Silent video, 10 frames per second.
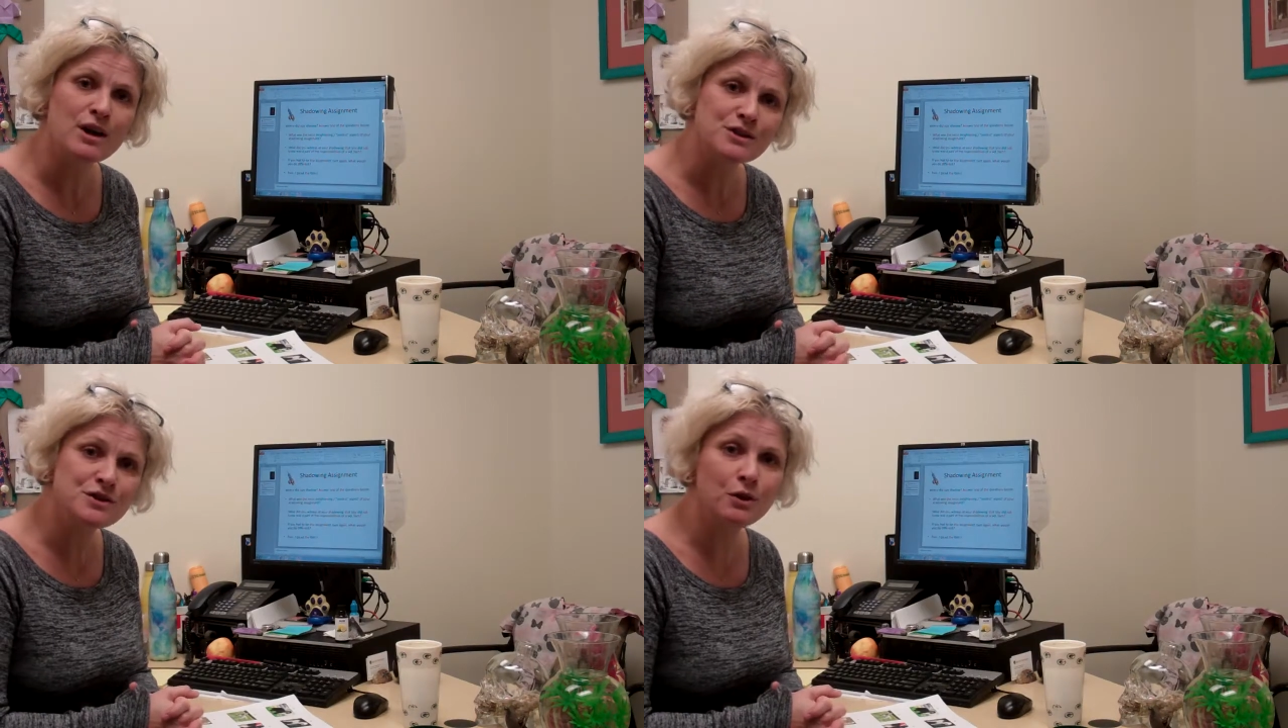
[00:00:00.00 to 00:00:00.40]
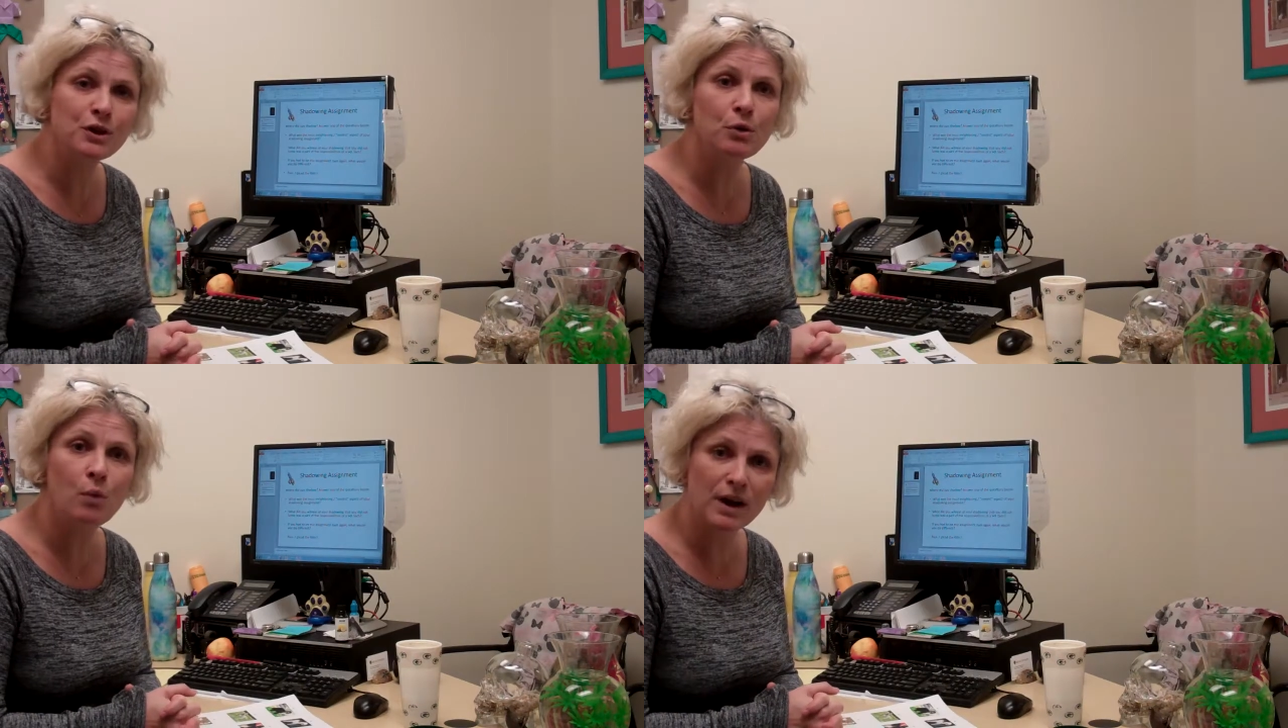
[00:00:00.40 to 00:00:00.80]
so
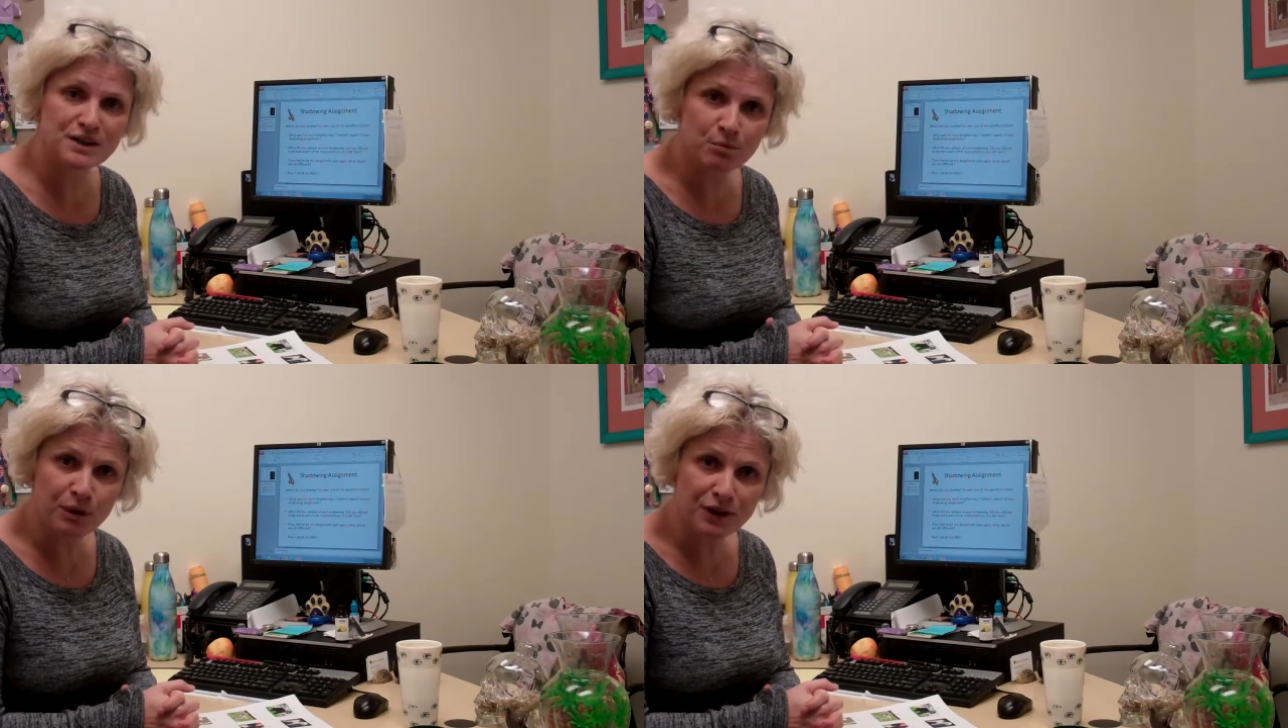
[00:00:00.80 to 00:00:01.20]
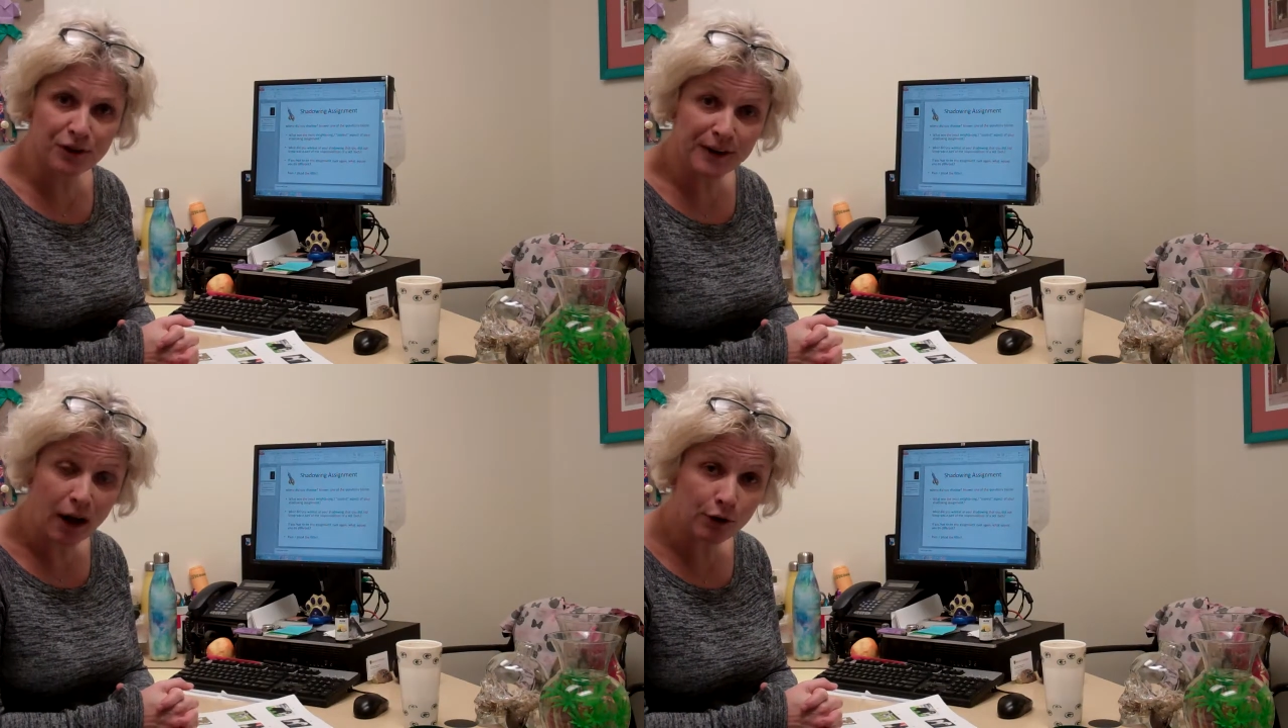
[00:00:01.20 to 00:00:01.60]
you'll want to bring
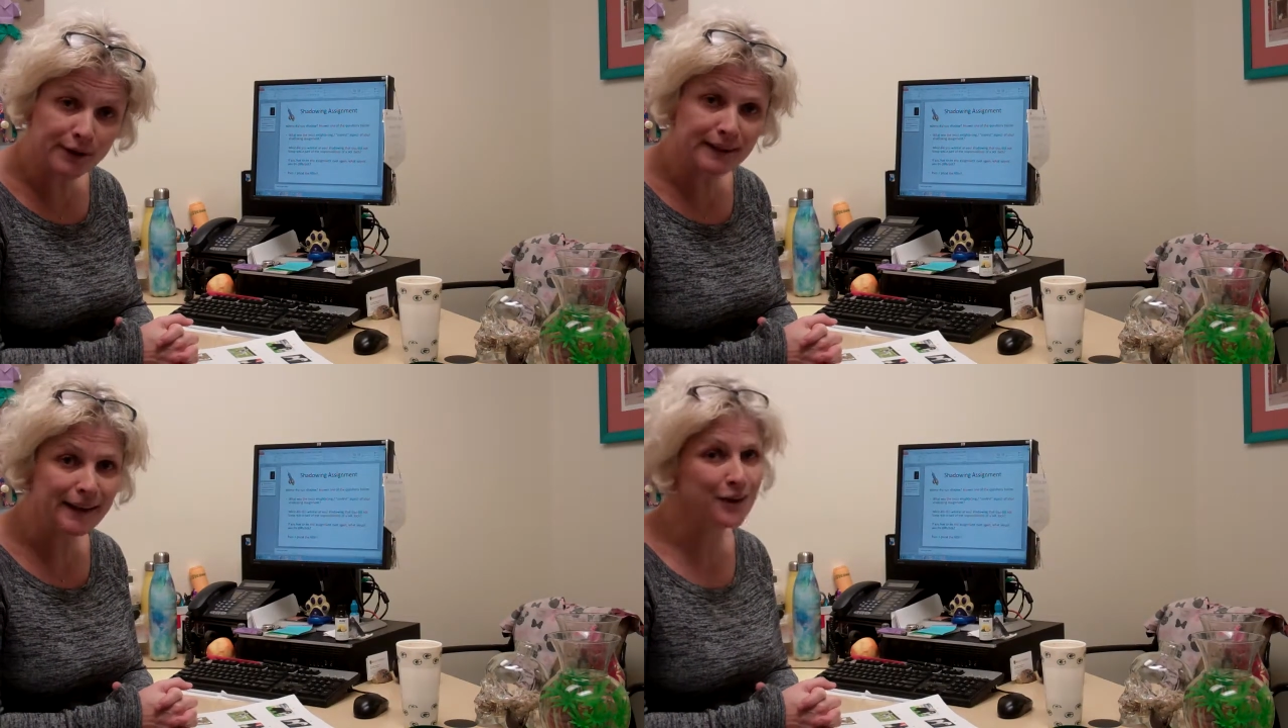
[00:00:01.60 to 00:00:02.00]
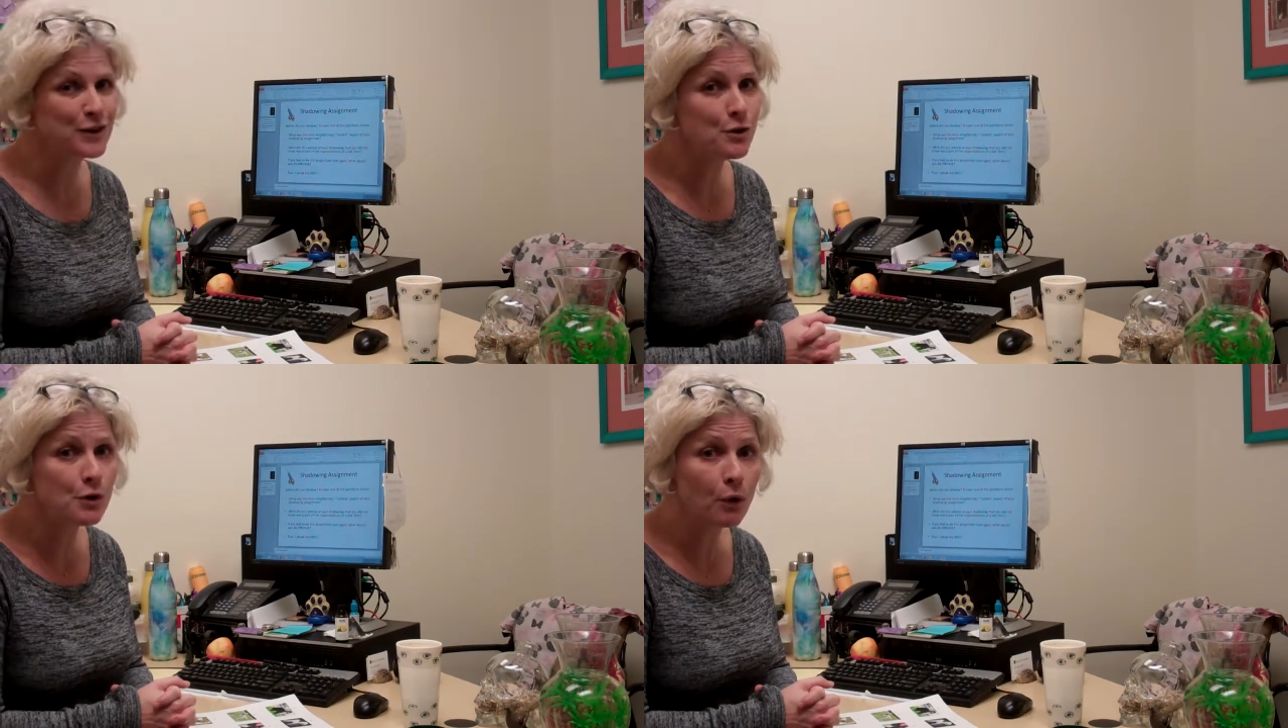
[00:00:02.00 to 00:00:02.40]
your calculator,
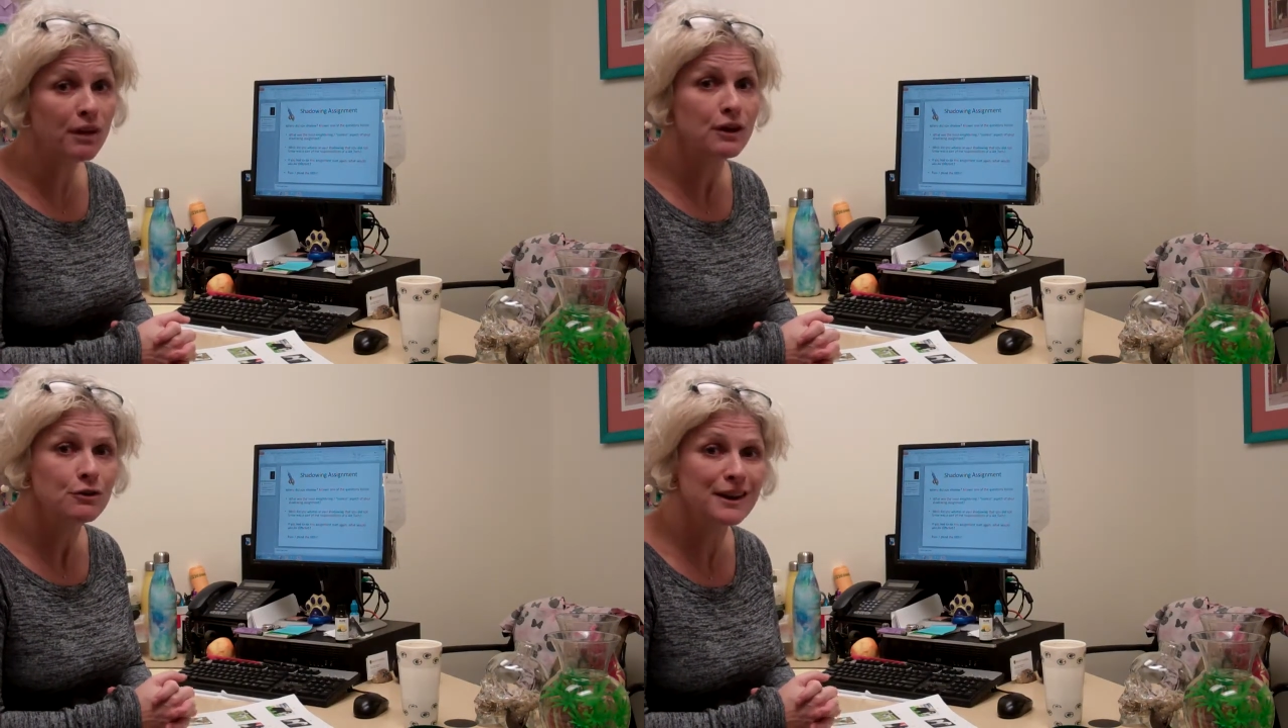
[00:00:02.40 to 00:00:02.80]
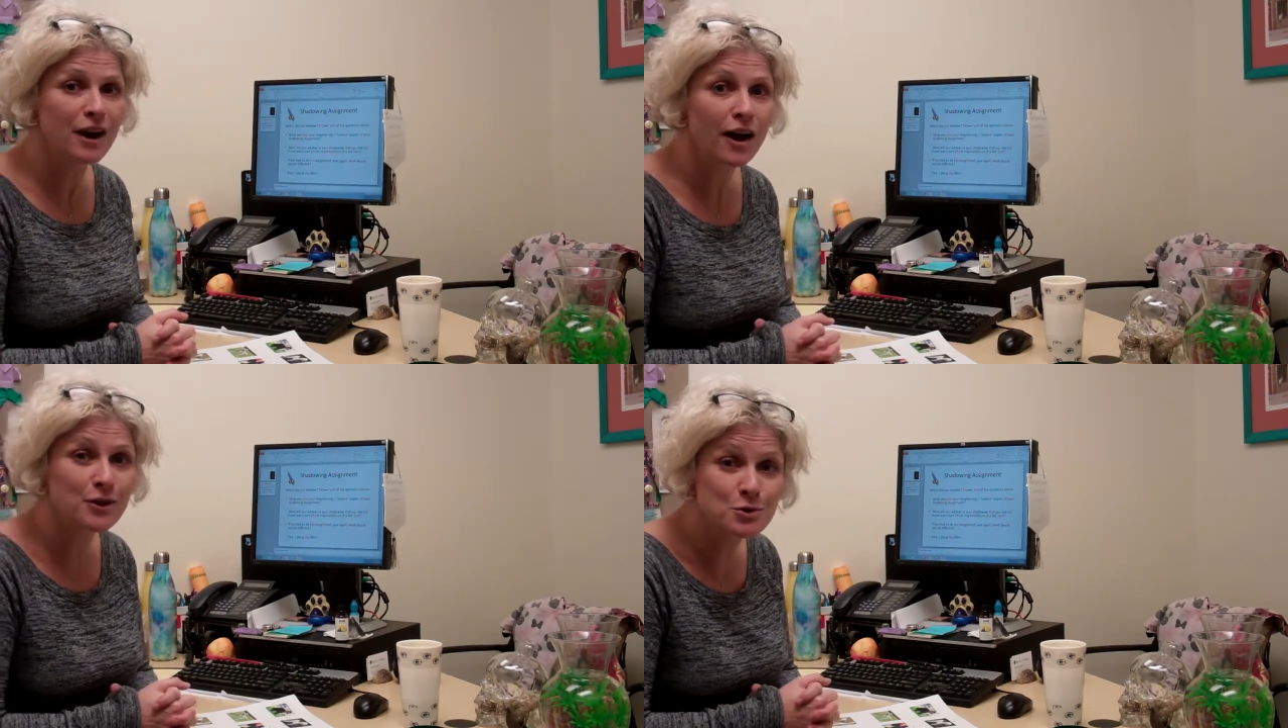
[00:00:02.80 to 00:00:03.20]
and you know that you
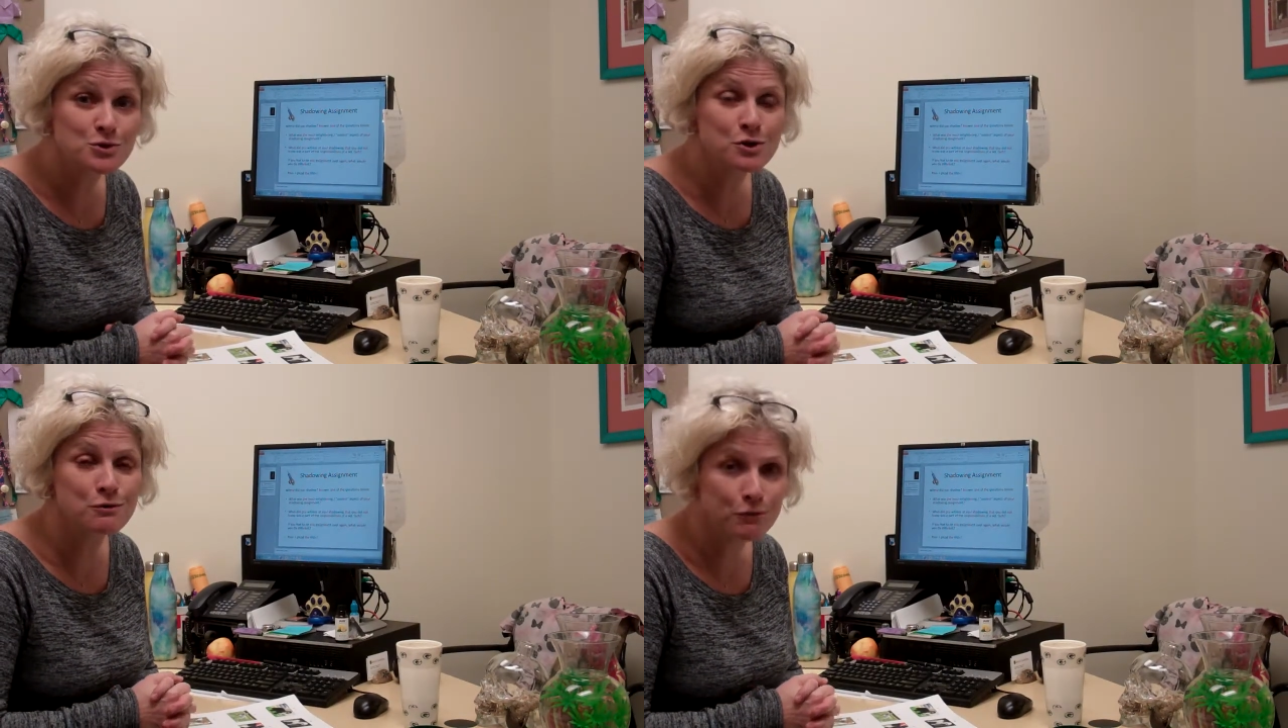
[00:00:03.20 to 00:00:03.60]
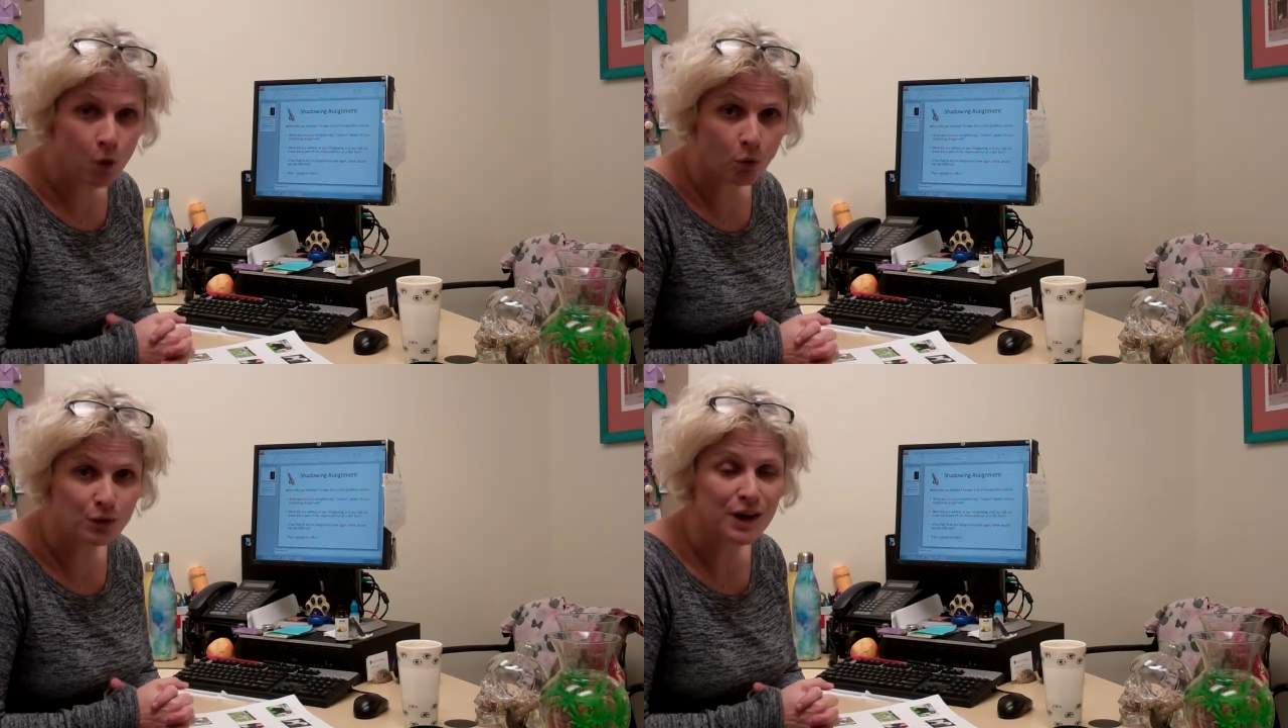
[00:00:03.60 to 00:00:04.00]
cannot use your
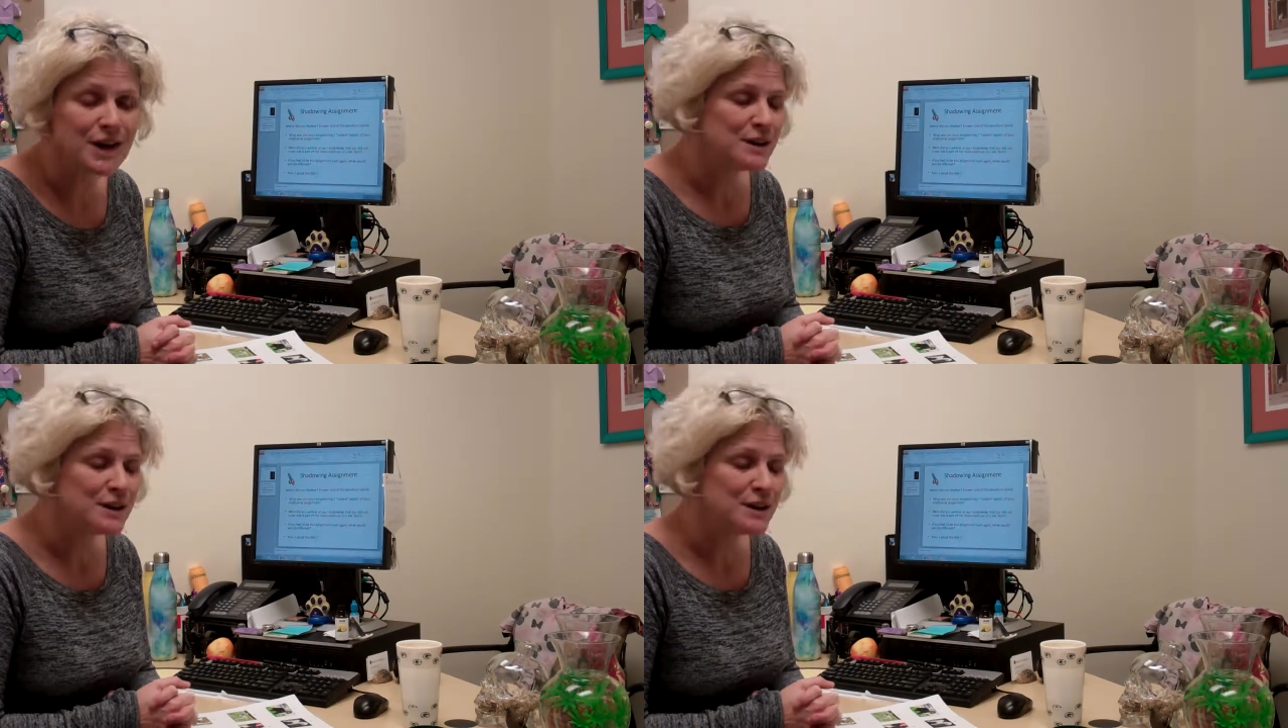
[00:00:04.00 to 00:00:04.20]
phone,